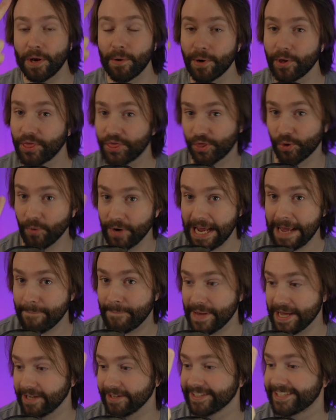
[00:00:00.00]
were 3
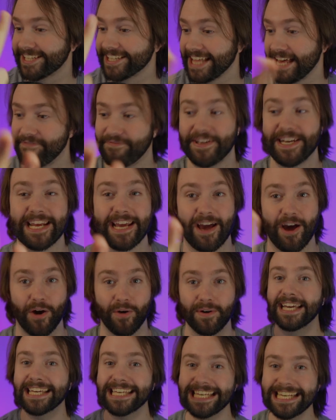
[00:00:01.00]
builds in that video,
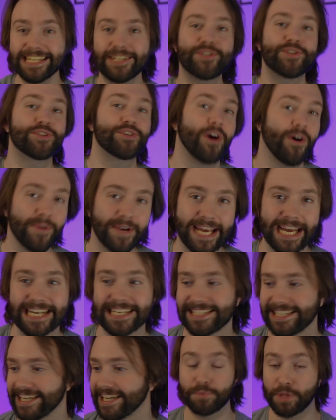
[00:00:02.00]
each
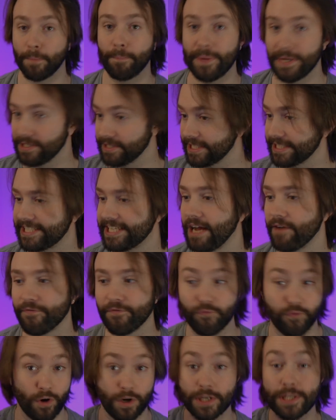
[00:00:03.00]
showcasing the build itself.
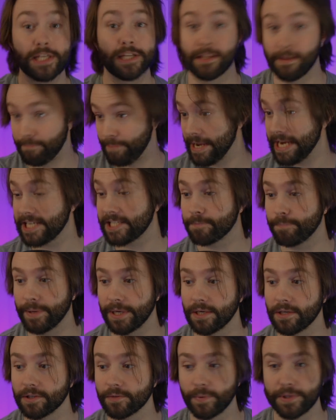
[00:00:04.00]
First, the base
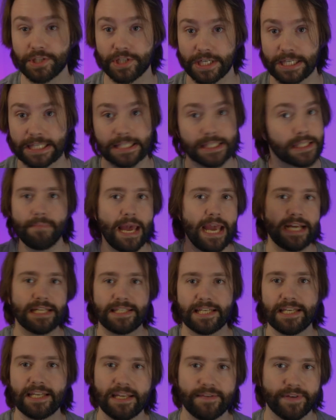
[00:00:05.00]
build, which is
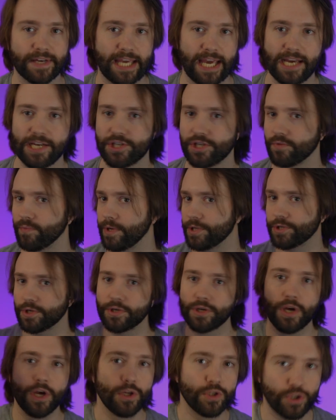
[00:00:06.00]
18 evocation
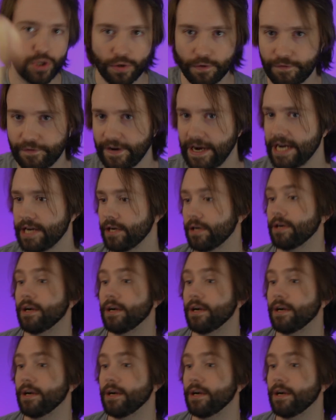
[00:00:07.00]
wizard, 2 fighter.